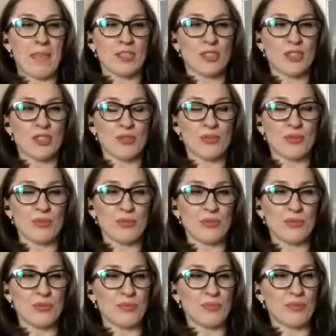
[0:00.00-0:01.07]

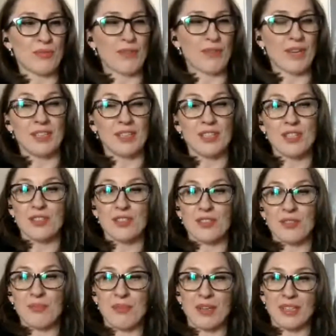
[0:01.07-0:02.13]
to provide
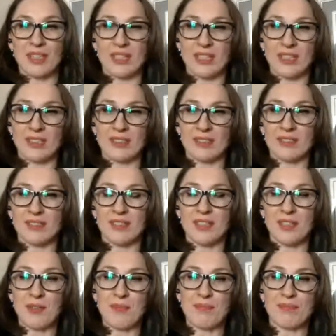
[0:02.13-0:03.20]
digital marketing
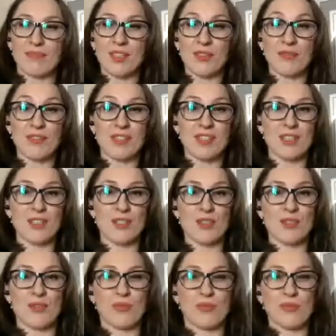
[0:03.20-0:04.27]

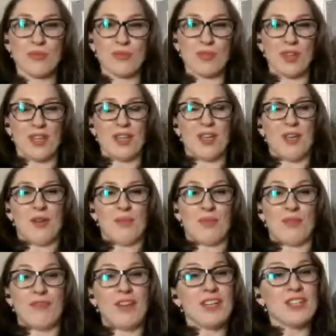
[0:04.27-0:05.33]
services to
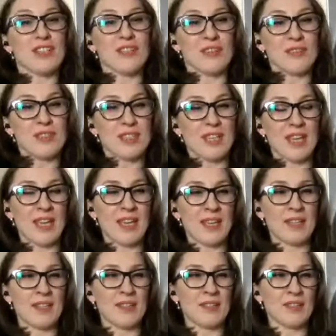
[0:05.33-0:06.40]
professionals,
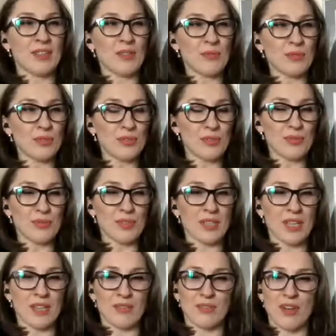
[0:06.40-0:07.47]
and going to a
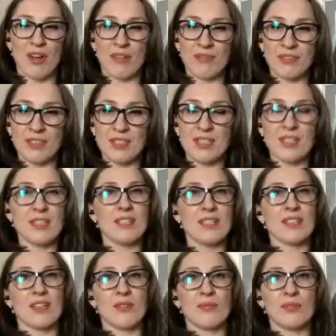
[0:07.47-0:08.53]
lot of
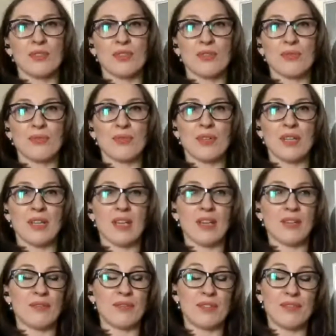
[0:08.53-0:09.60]
conferences, going to a
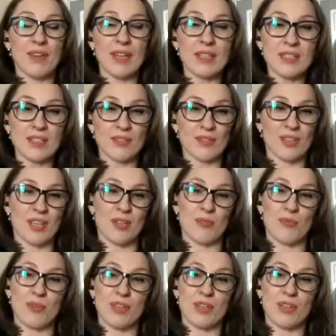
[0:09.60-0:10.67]
lot of events and a lot
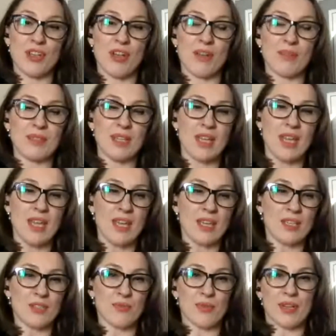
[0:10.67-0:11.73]
of workshops
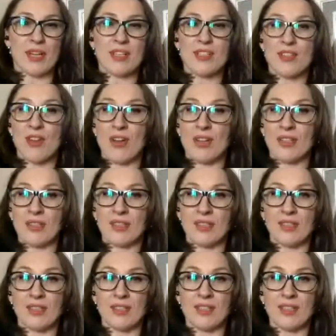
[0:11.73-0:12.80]
is where I saw
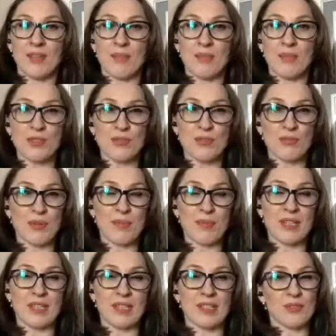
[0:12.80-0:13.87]
that the numbers of
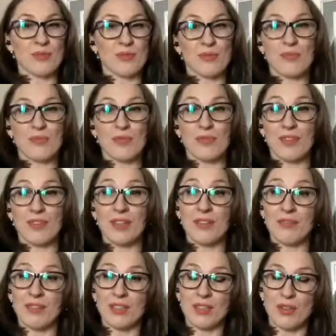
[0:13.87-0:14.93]
women in the room were
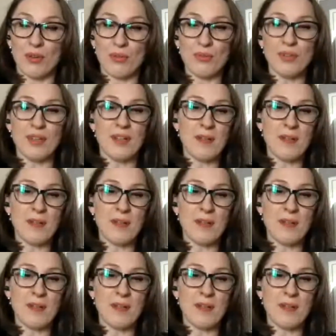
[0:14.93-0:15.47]
very, very low.